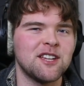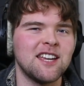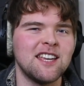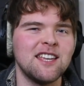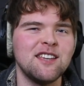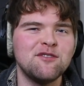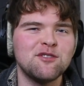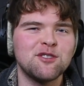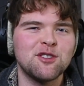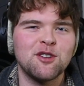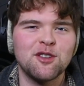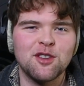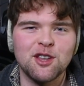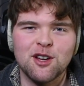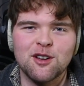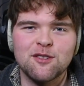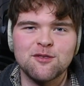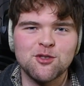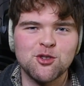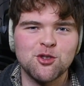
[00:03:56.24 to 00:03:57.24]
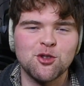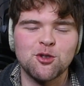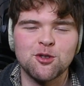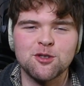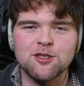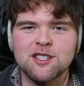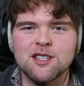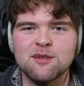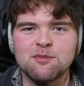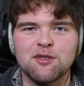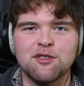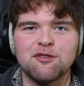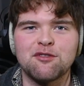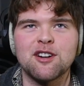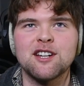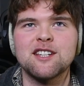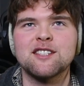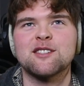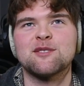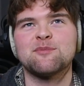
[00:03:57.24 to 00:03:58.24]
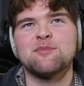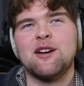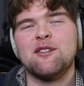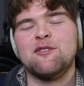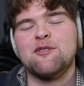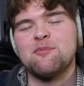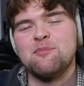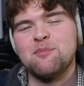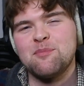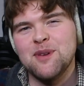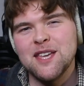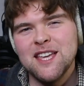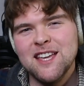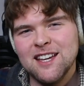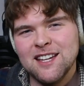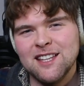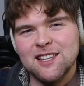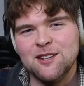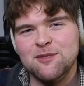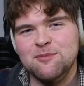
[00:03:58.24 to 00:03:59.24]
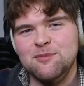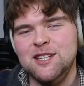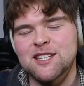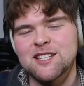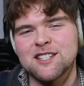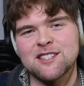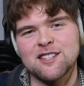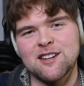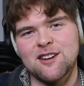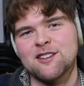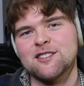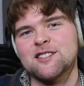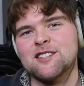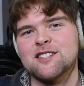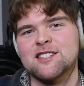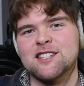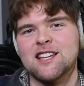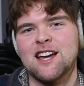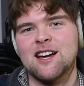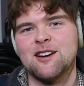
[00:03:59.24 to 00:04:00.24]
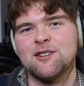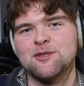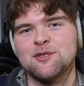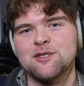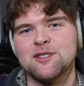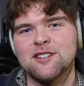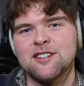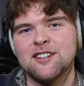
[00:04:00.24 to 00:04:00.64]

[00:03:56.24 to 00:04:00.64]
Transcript: Even though they're short, simple phrases, by repeating them, they start to sound